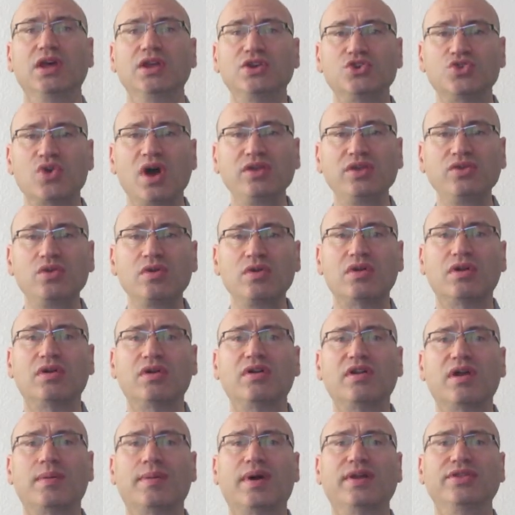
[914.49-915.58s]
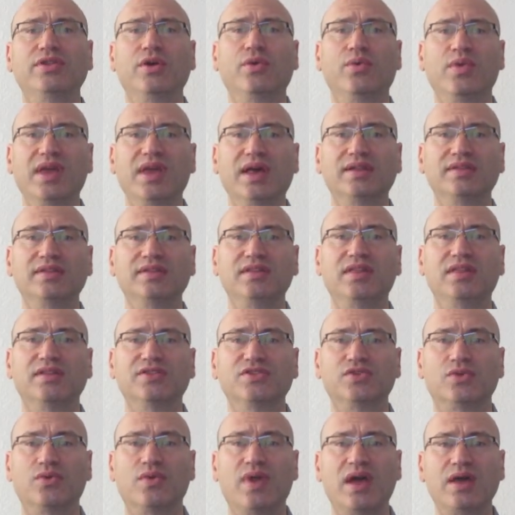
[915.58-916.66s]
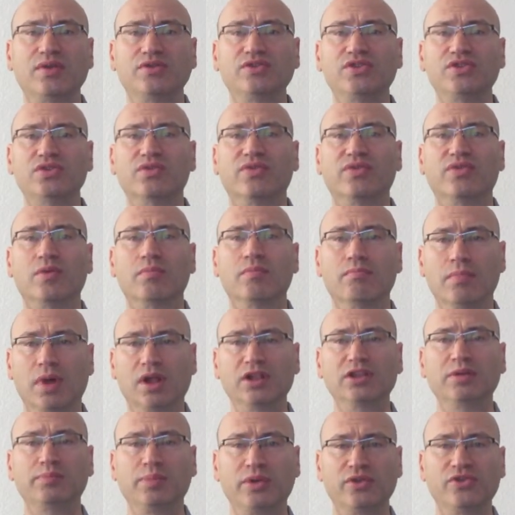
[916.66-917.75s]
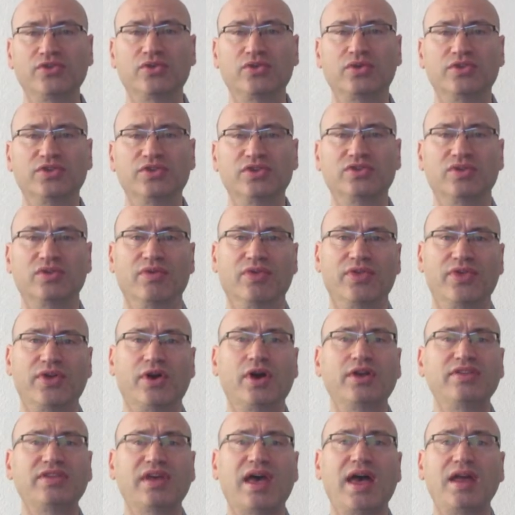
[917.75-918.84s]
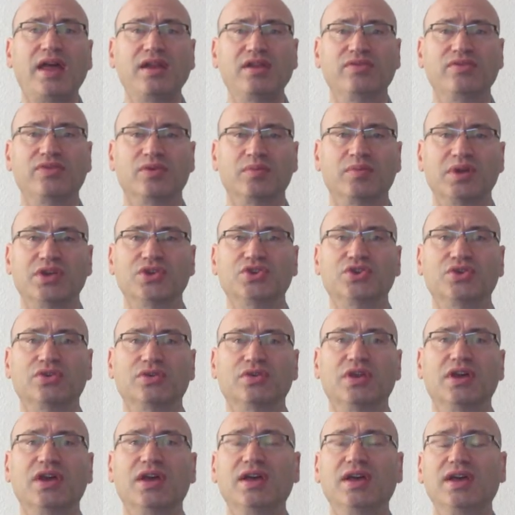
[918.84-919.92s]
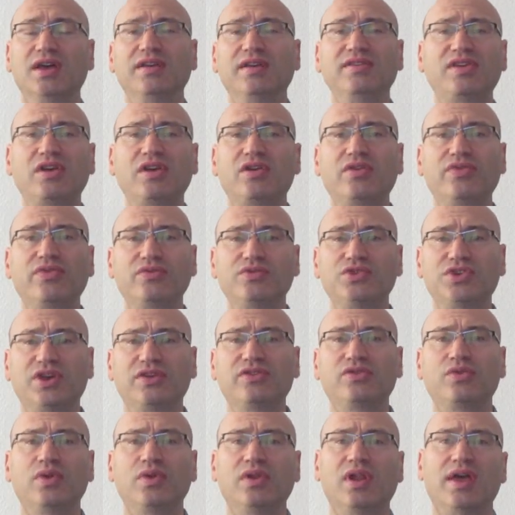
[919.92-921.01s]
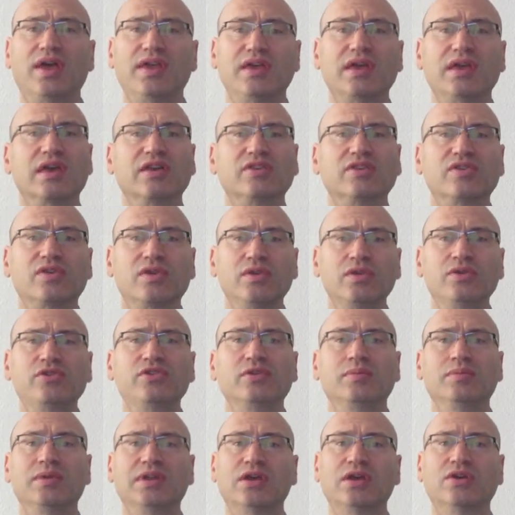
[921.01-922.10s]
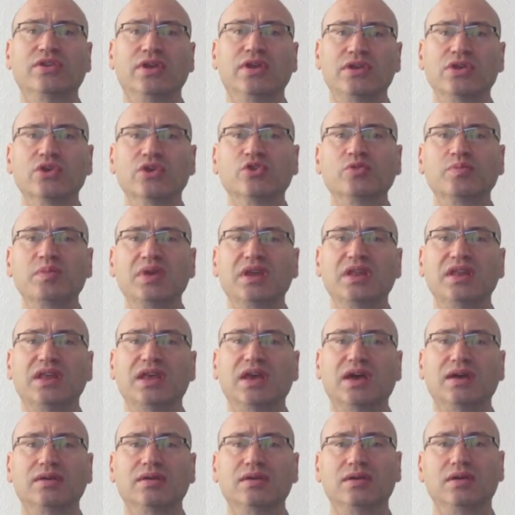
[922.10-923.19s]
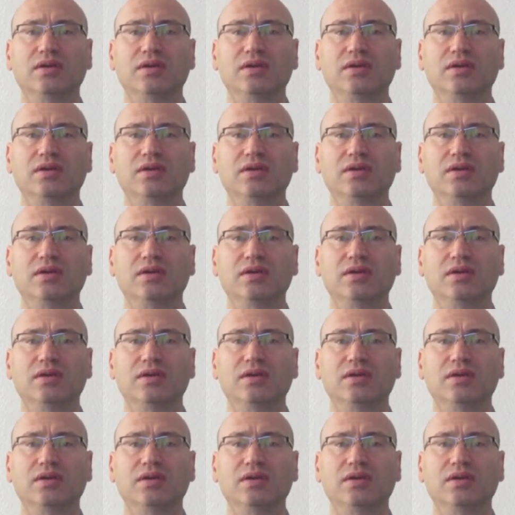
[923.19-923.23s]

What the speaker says: Try to learn about the reality that surrounds you from multiple sources of thought and information, instead of just relying exclusively on the news media.